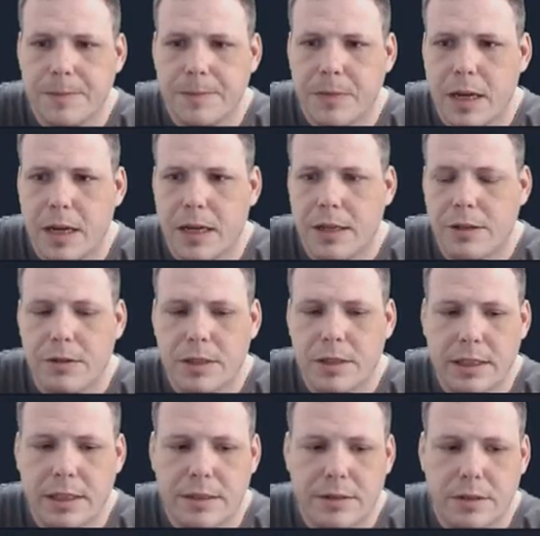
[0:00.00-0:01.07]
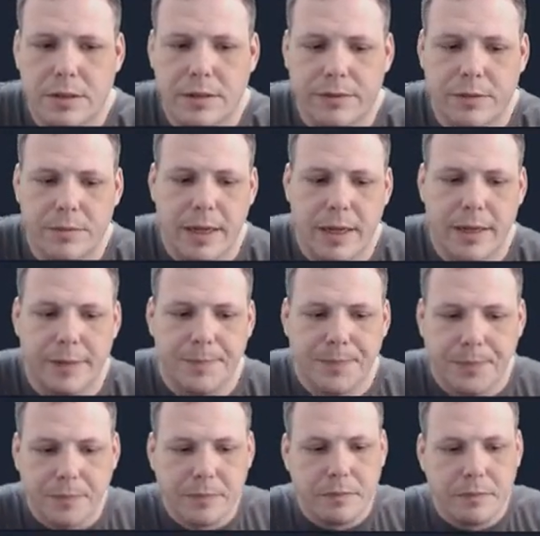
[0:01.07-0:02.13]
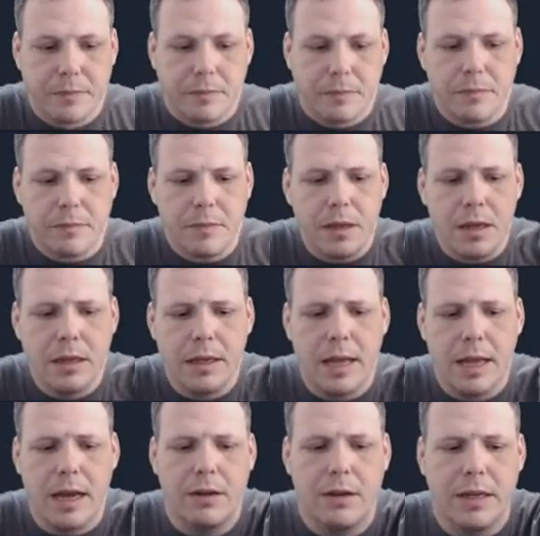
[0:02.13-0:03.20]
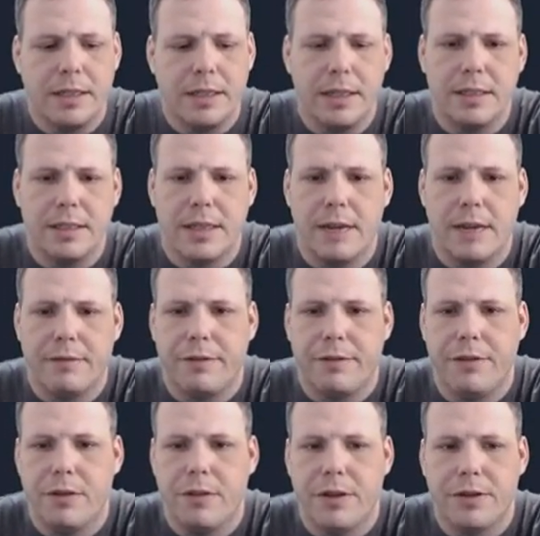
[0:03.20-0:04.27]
You can get started from there. Now, it does have a few other